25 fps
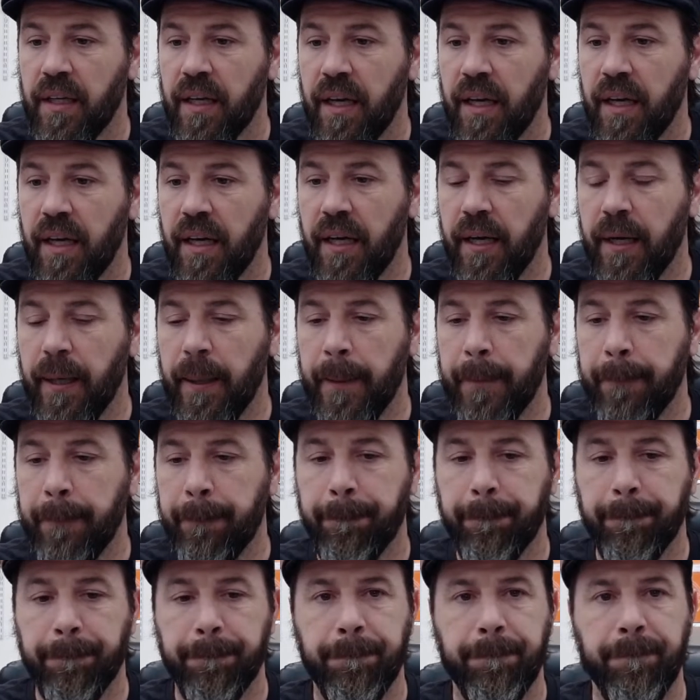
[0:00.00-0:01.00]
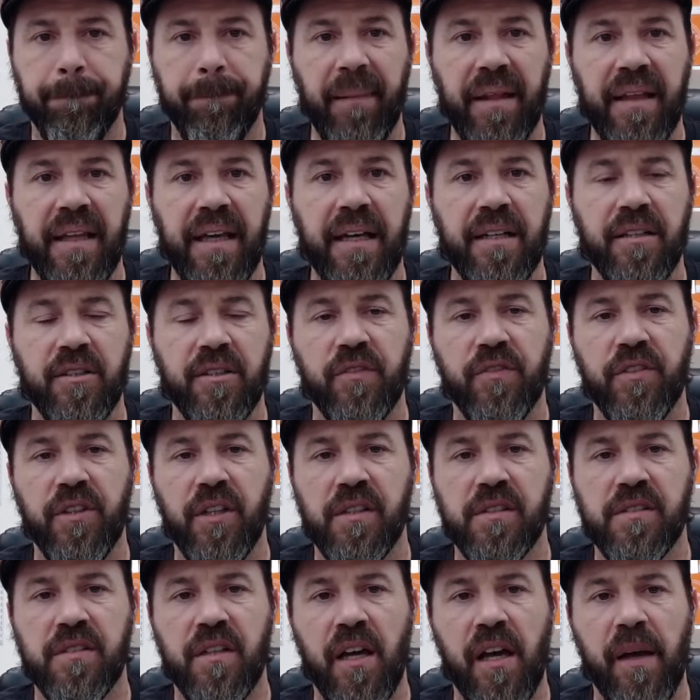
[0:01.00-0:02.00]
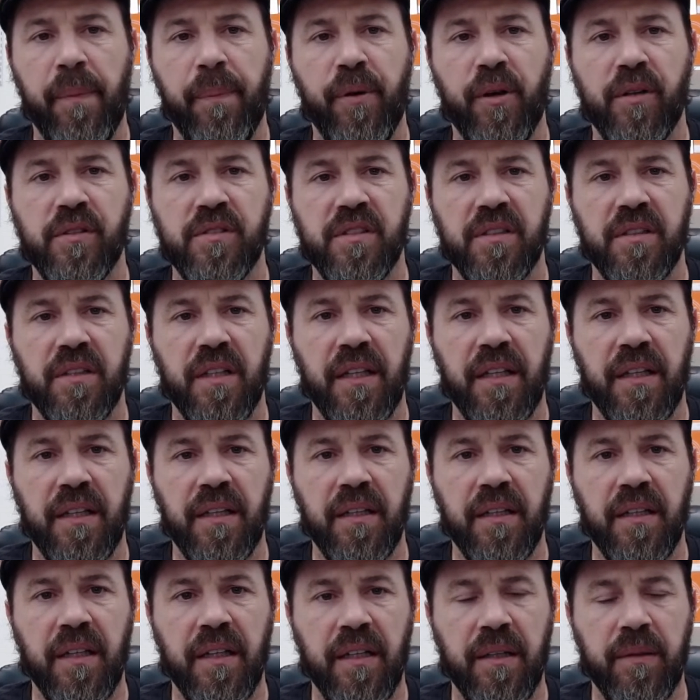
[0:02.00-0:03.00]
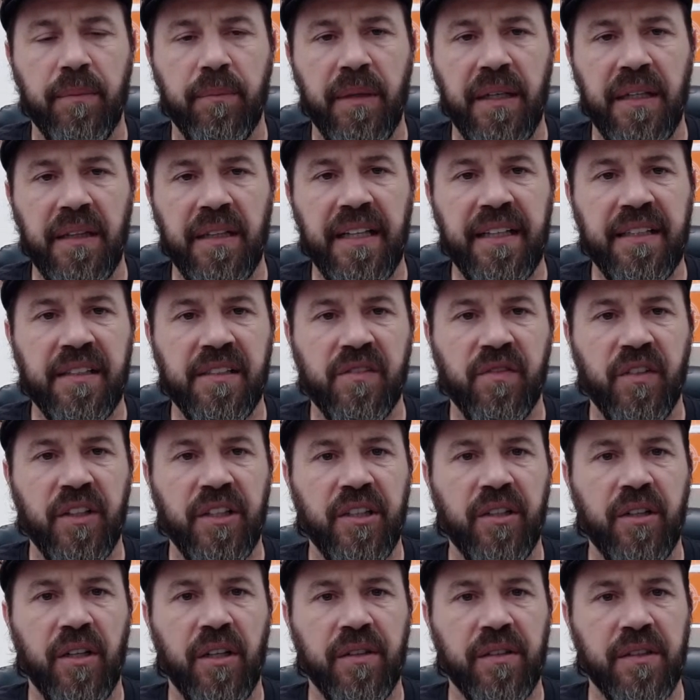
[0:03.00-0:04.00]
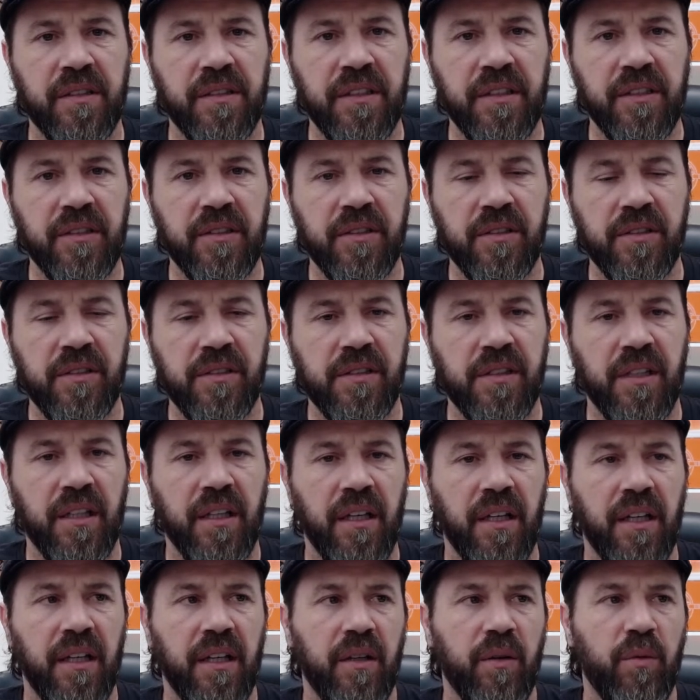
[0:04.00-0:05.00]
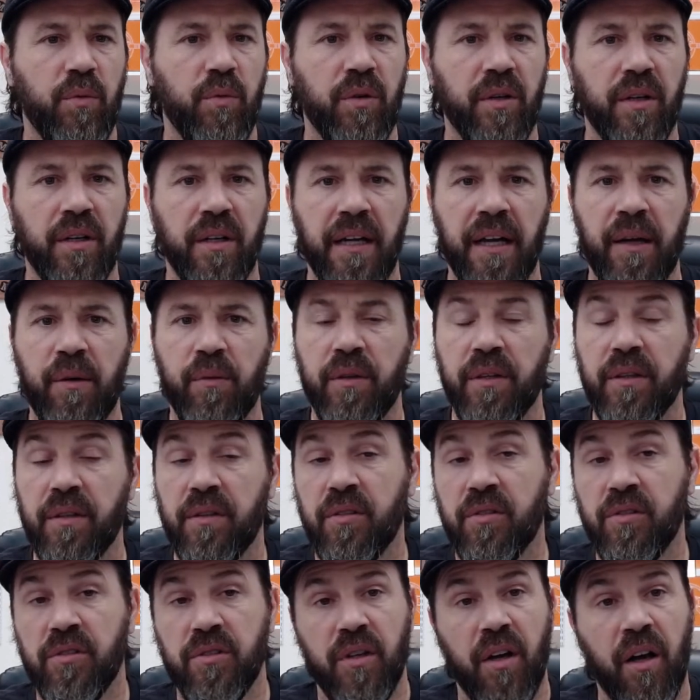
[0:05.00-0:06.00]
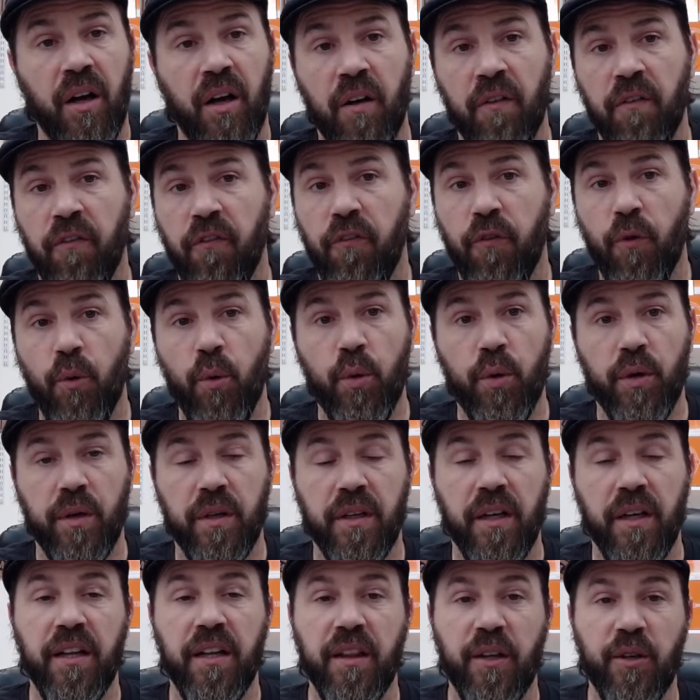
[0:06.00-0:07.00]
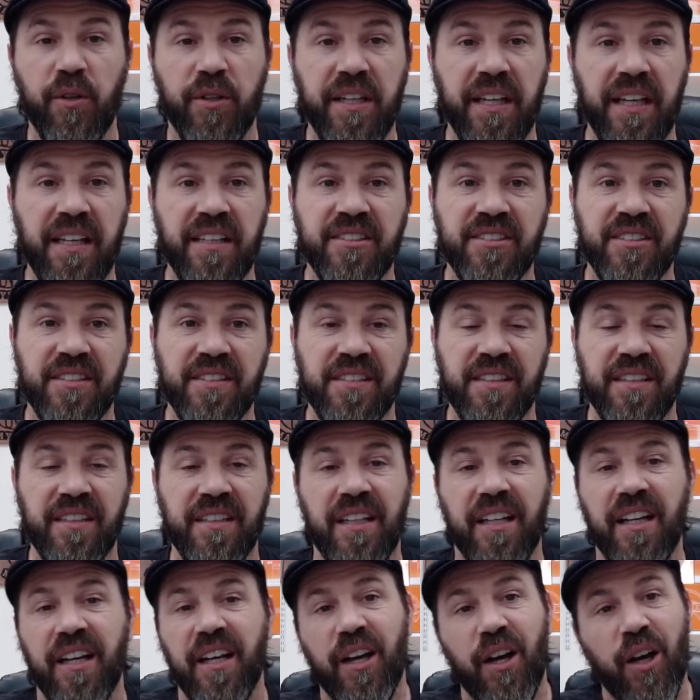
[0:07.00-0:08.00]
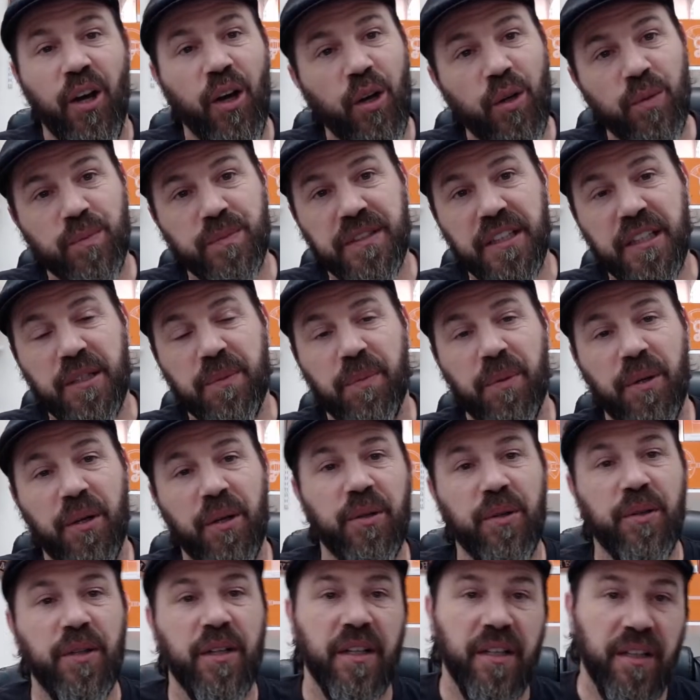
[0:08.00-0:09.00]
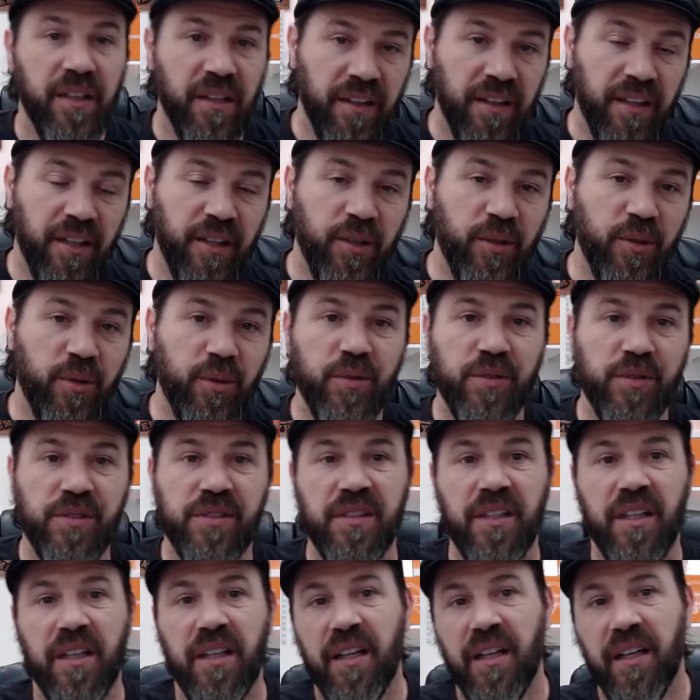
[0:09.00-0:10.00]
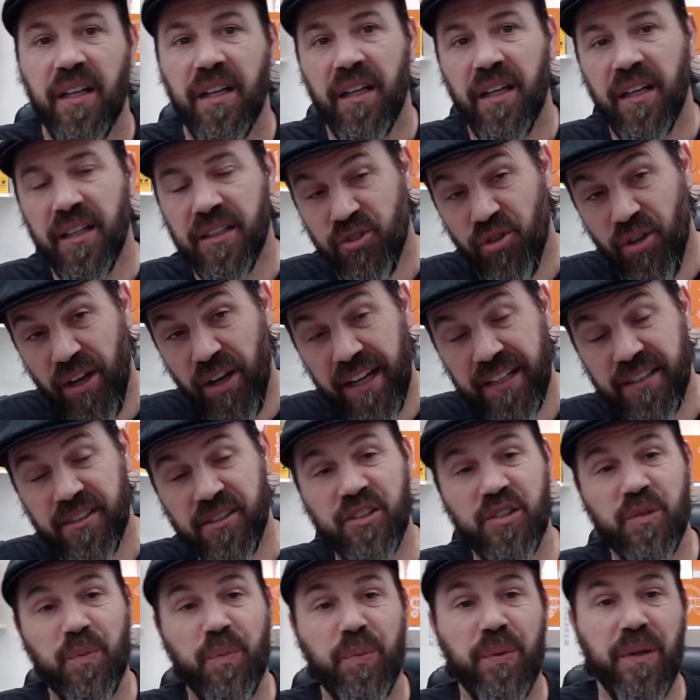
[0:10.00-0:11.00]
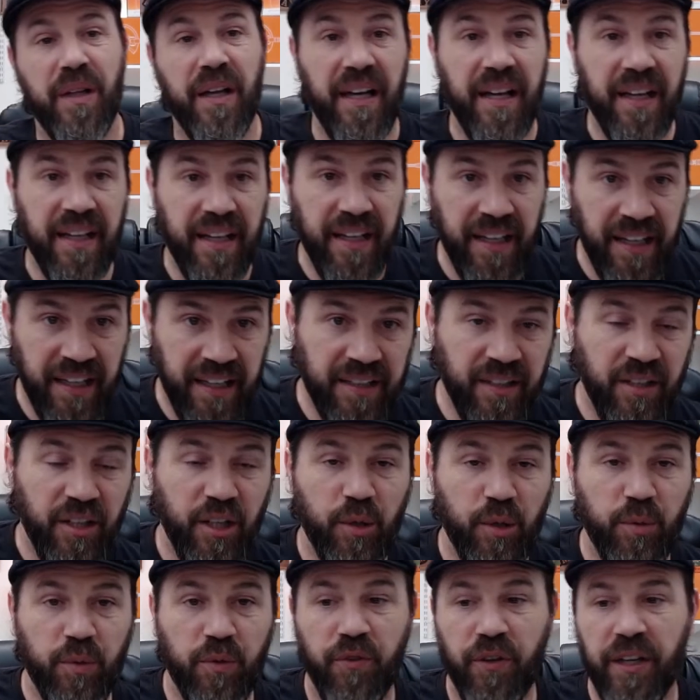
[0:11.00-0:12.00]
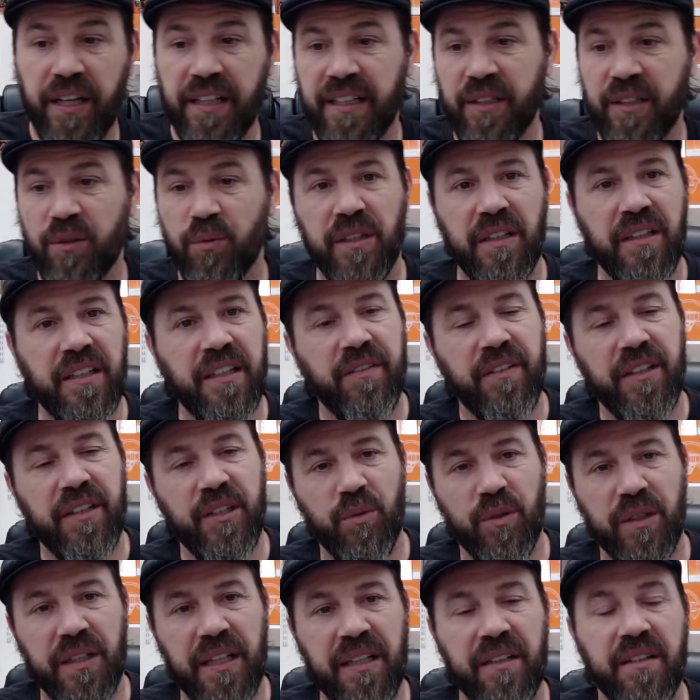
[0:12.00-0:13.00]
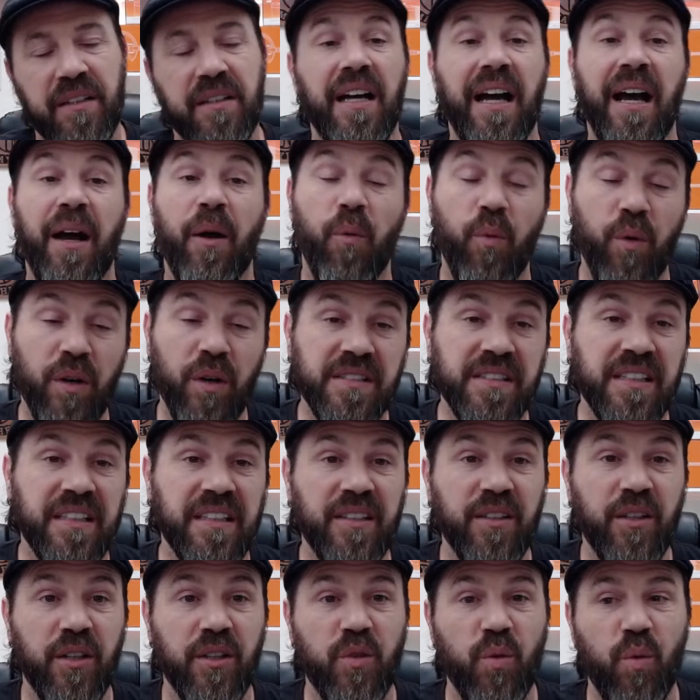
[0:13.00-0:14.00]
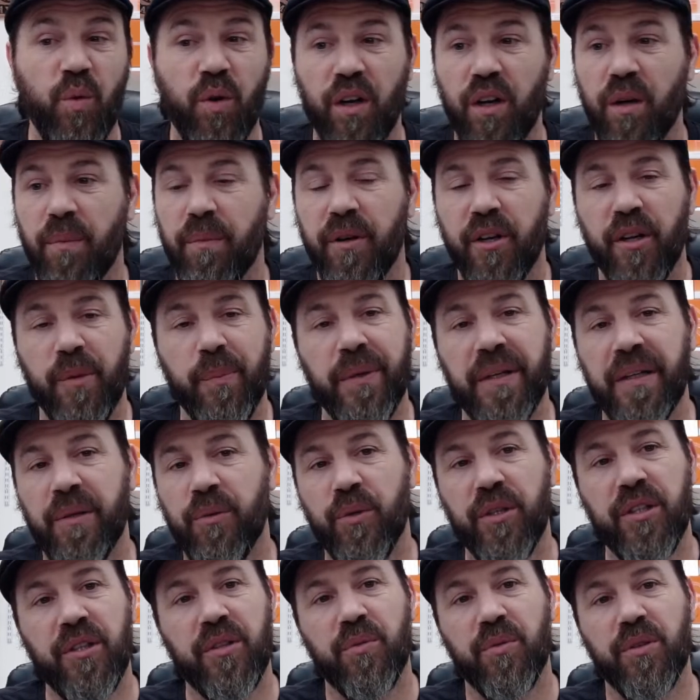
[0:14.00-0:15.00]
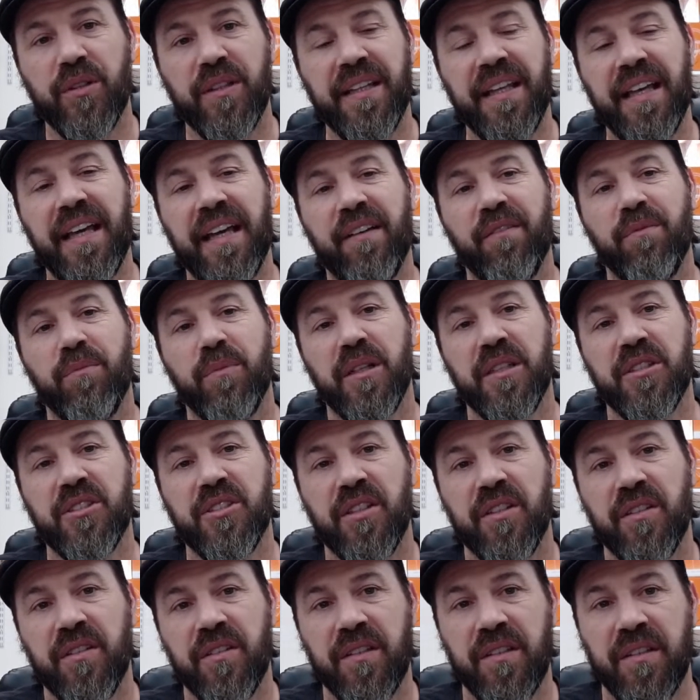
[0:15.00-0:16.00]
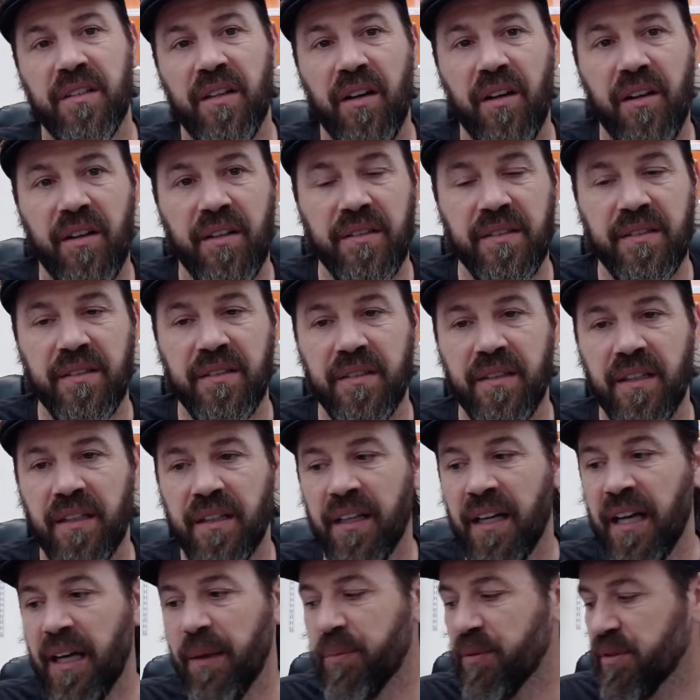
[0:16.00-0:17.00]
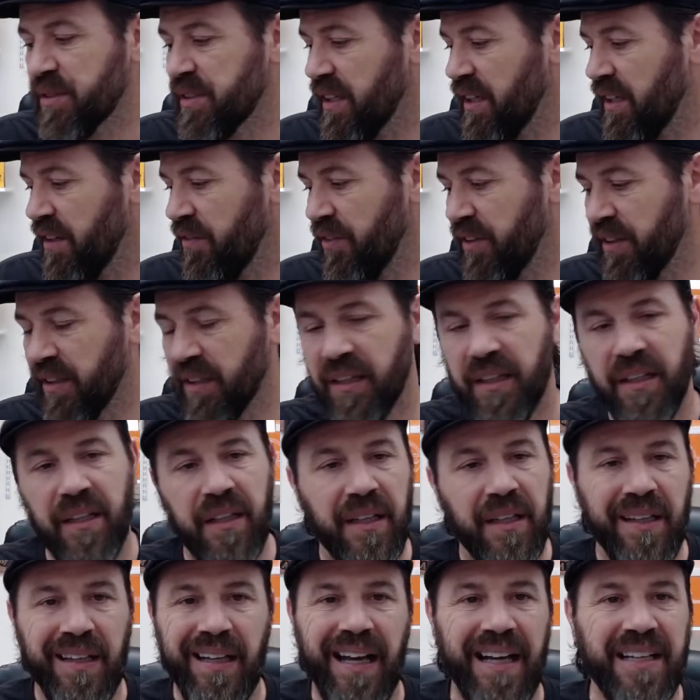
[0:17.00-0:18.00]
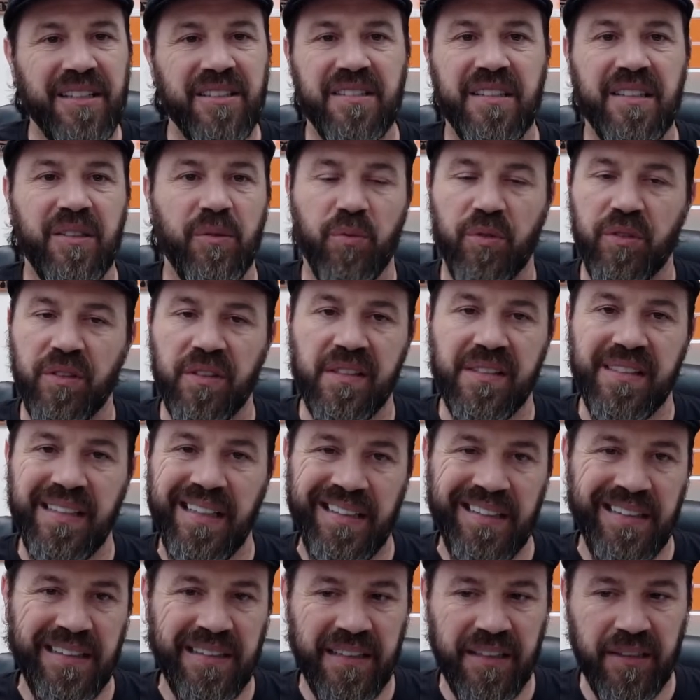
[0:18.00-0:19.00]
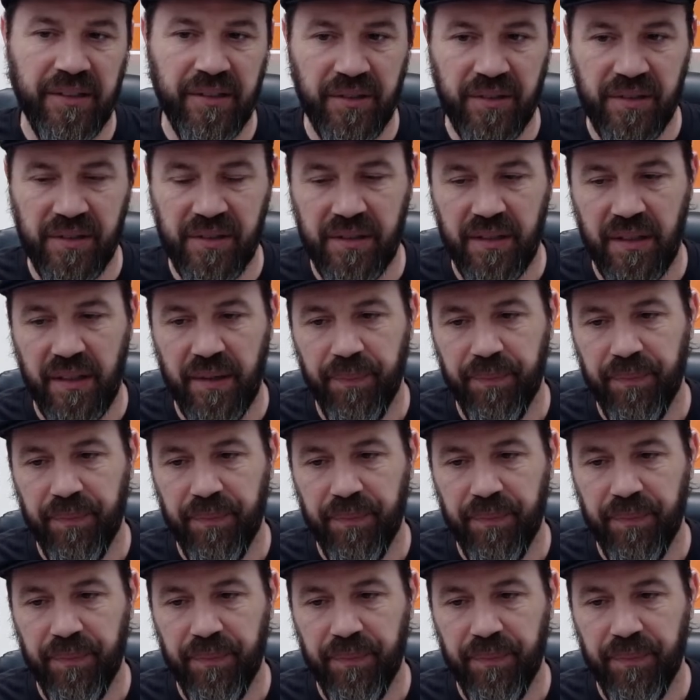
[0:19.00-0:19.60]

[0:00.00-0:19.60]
Um, yeah, I don't know if y'all saw. I posted a uh, my latest video on the deals where I went to all four locations: uh, Home Depot, Lowe's, uh, Tractor Supply, and Harbor Freight. Didn't want to leave anyone out. I was gonna go to Walmart, but we don't really have much other than Hart and uh, tough and I just didn't really see any deals.